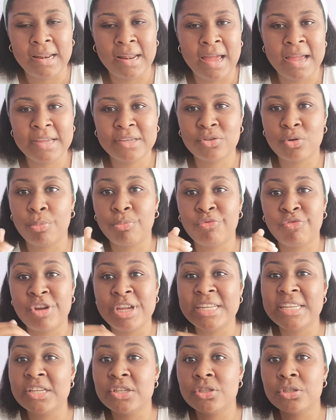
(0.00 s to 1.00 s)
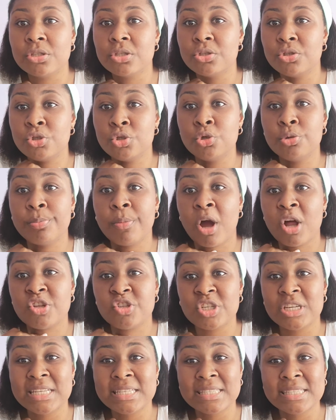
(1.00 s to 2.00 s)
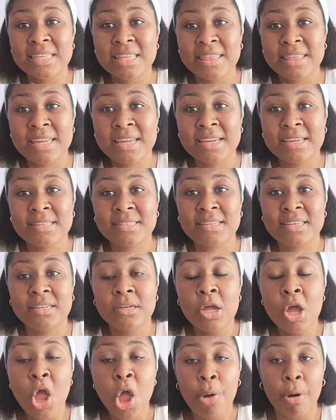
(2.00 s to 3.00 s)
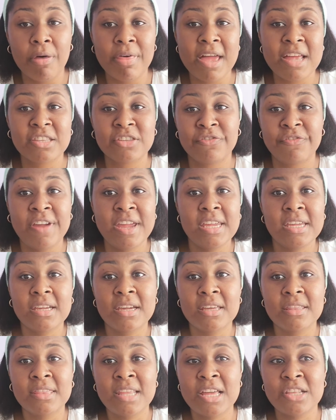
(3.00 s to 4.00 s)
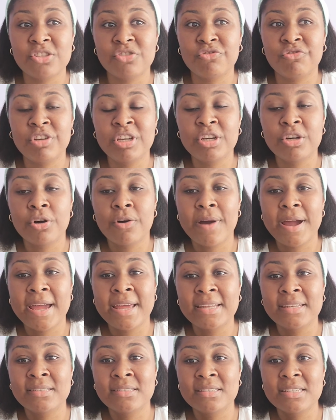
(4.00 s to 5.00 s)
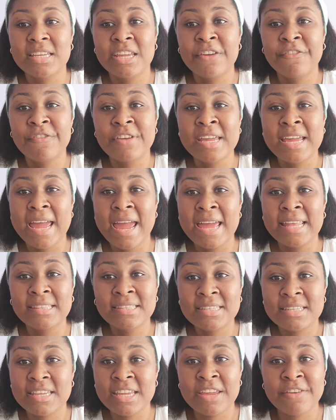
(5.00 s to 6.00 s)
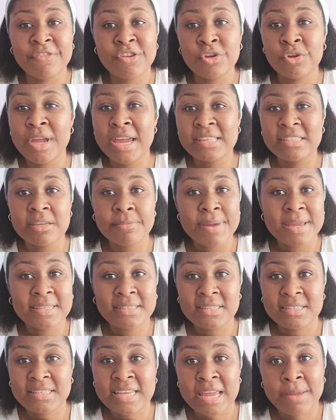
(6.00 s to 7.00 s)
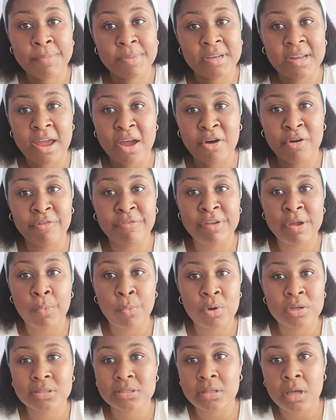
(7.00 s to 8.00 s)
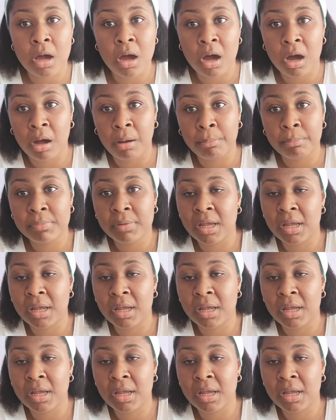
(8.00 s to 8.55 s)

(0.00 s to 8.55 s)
Like, stop reading too much into things and, well, that's fake and that's real, and if you get some entertainment out of it, what's the harm?